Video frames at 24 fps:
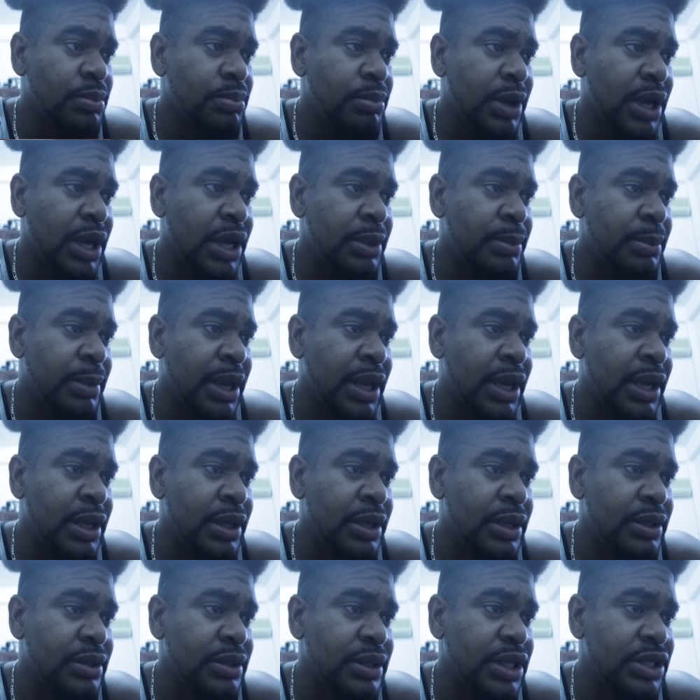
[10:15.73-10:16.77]

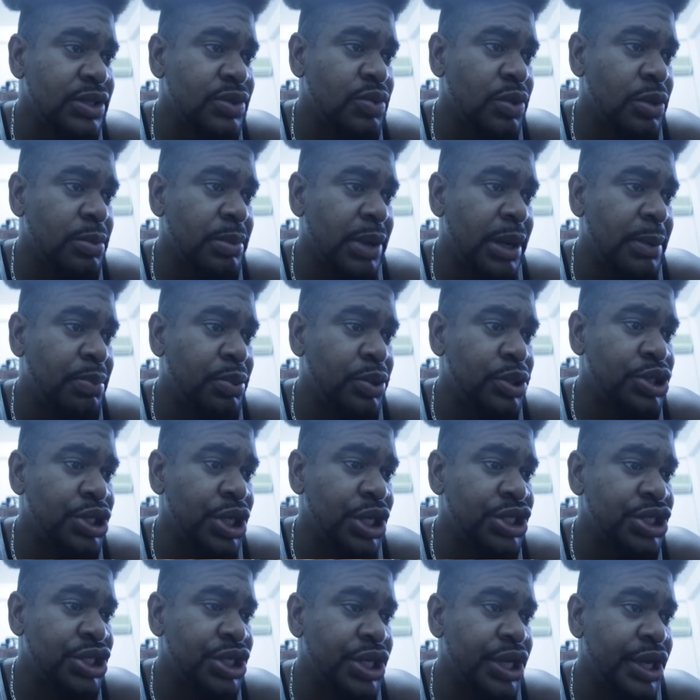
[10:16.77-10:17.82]
my
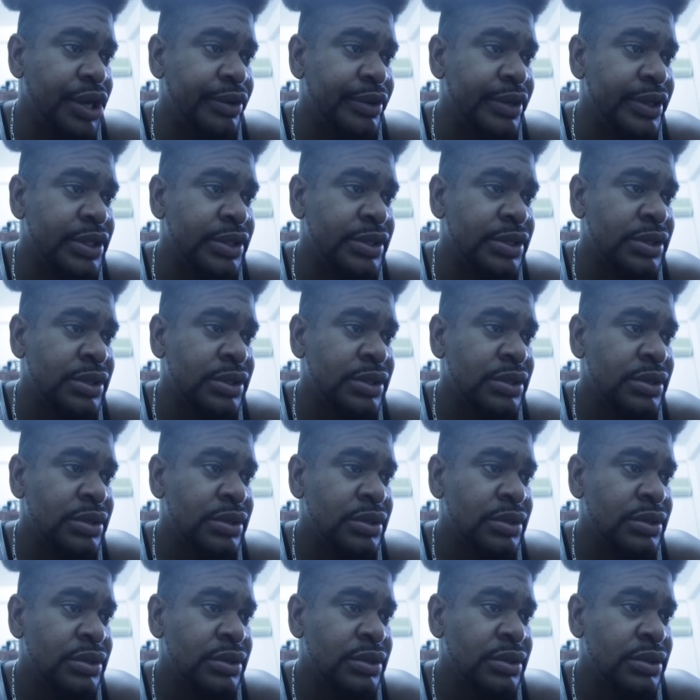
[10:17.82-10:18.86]
projection here is
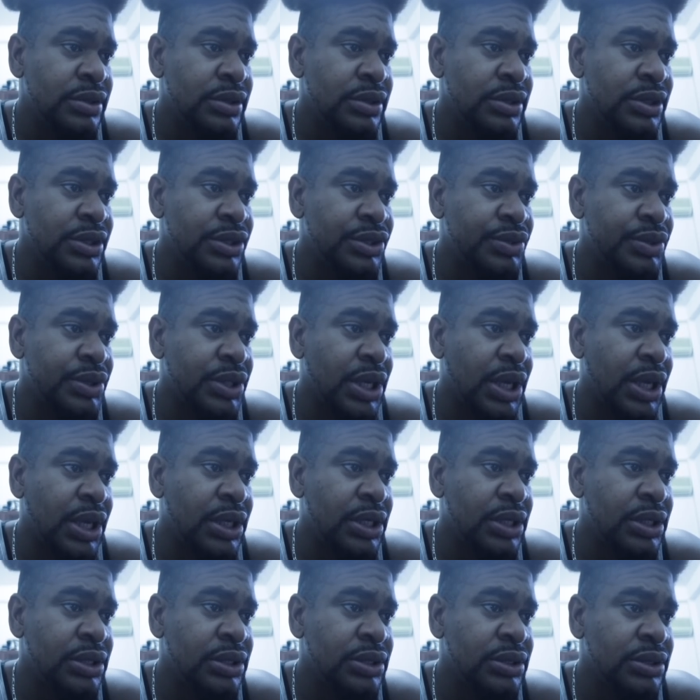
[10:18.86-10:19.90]
in this
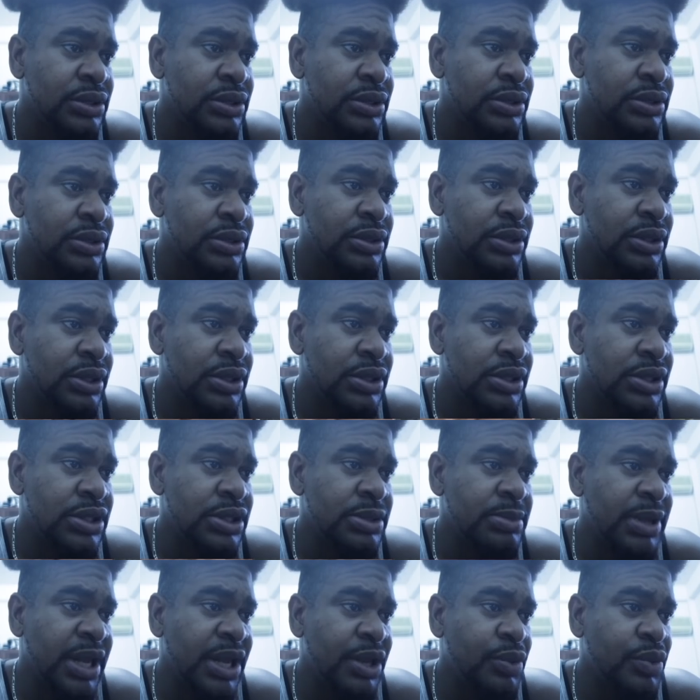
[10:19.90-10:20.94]
regard. Because it
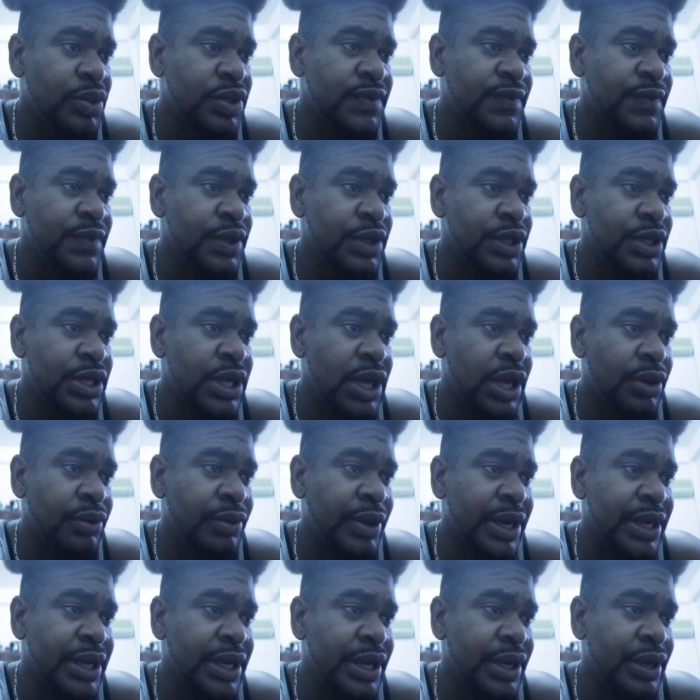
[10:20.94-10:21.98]
seemed like it was further down
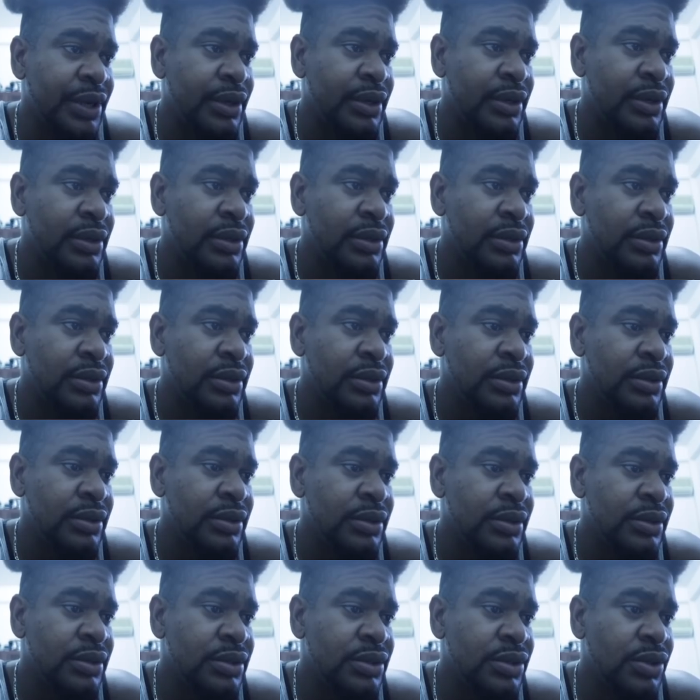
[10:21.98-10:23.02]
right there.
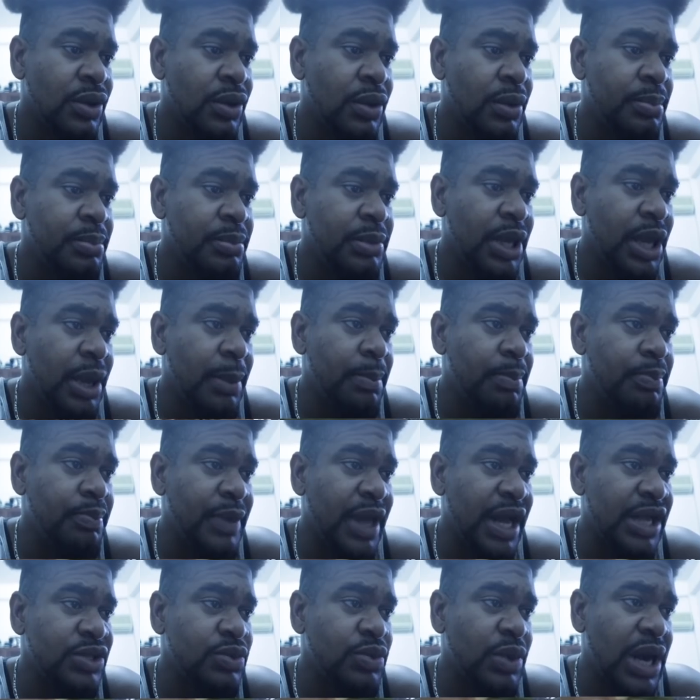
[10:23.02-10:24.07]
So, yep,
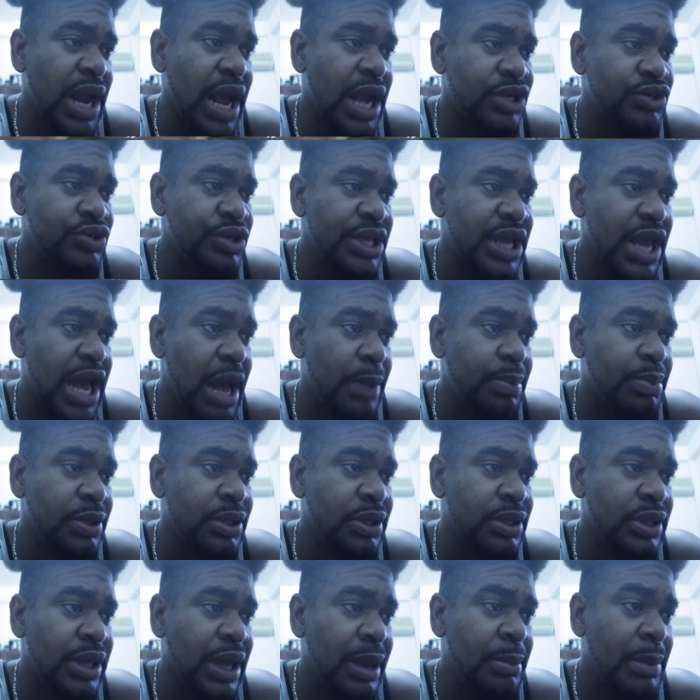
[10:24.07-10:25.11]
that's what actually
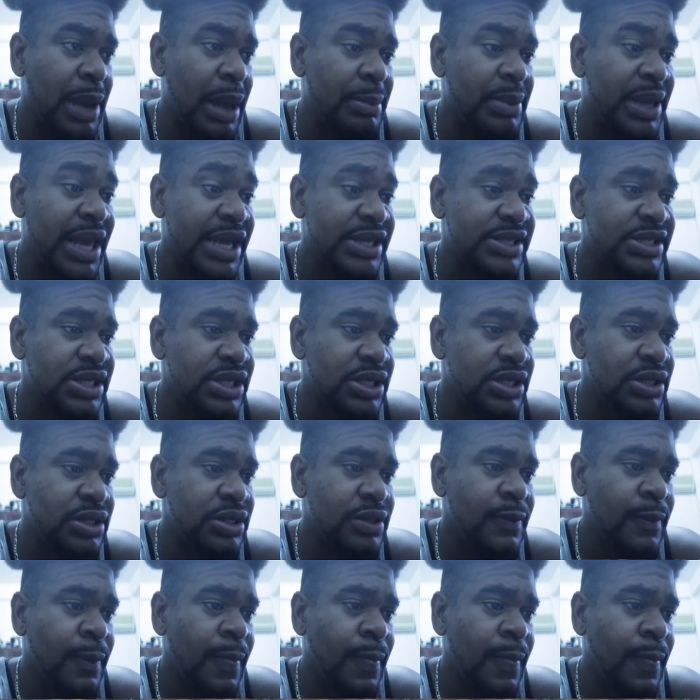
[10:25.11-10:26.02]
happened. I'm guessing